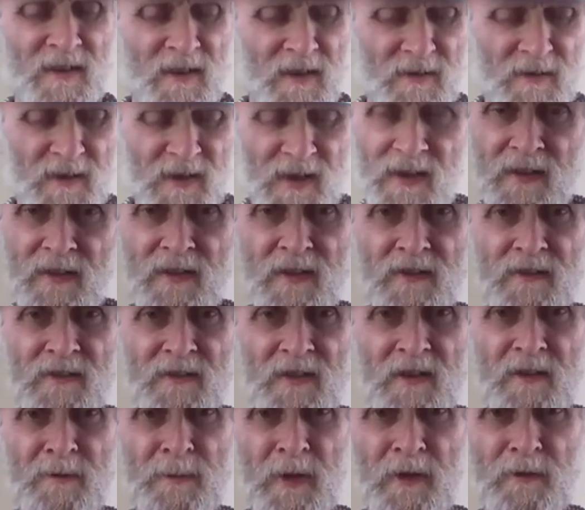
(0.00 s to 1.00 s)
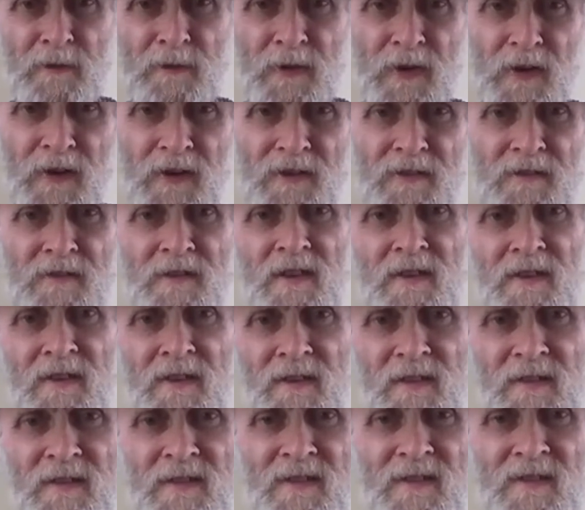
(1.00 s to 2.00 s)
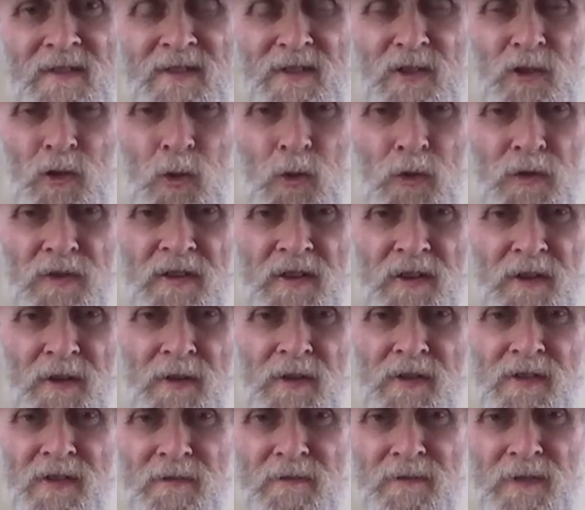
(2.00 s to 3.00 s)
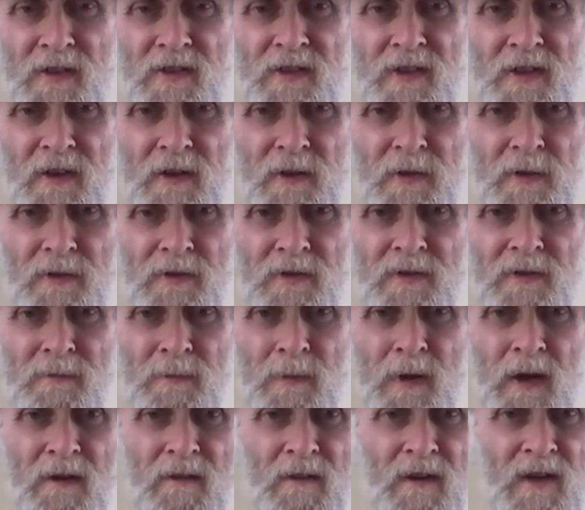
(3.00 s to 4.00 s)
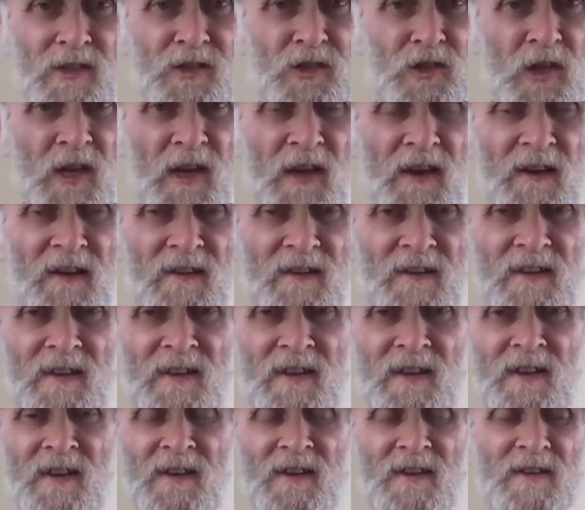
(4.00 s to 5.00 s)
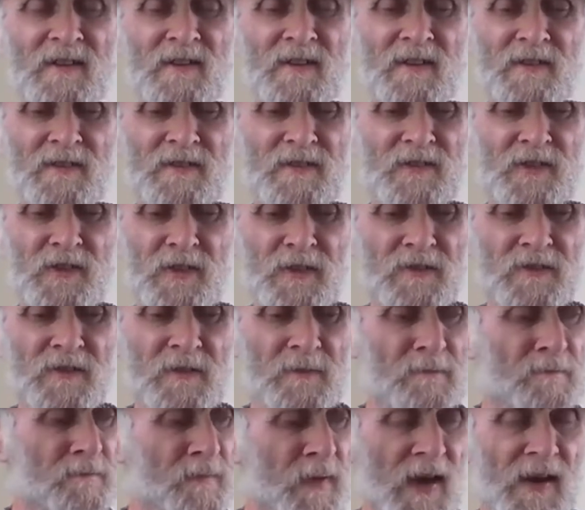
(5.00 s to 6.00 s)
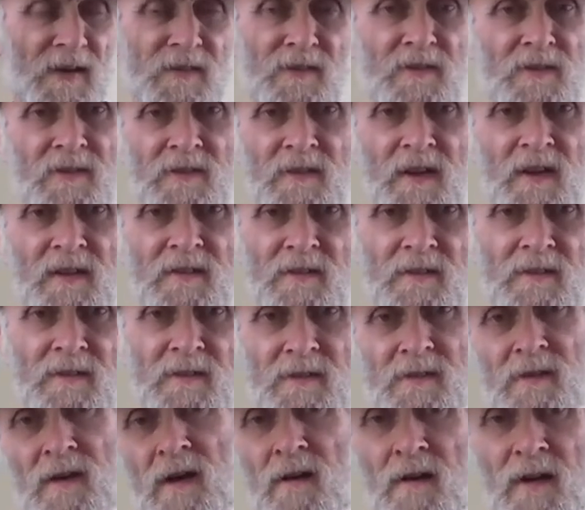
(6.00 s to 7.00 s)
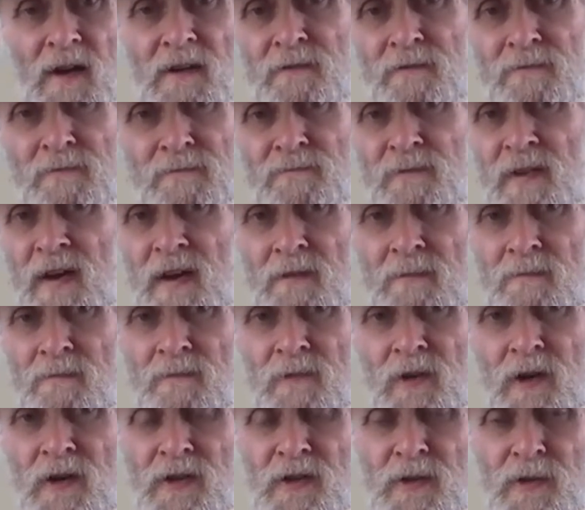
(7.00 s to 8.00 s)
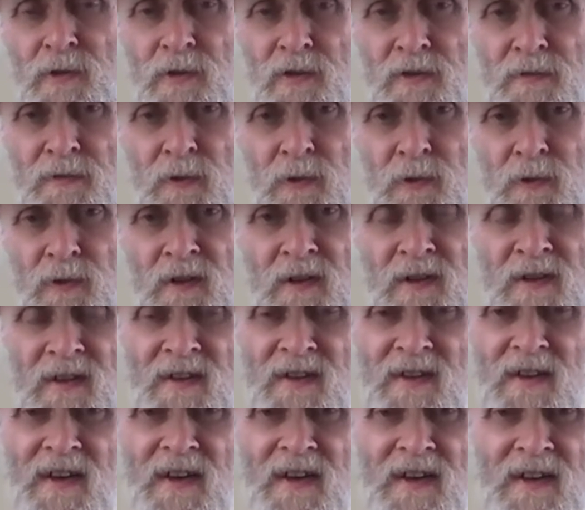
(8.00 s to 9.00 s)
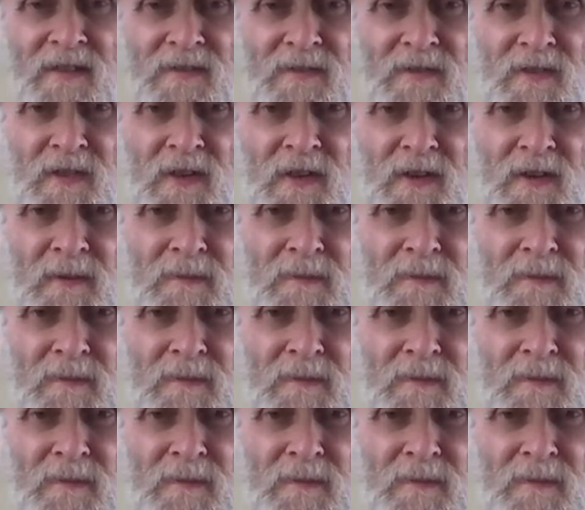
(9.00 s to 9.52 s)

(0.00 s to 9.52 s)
Okay, this is going to be the first in a short series of videos where I share just some exercises that I've found very useful, and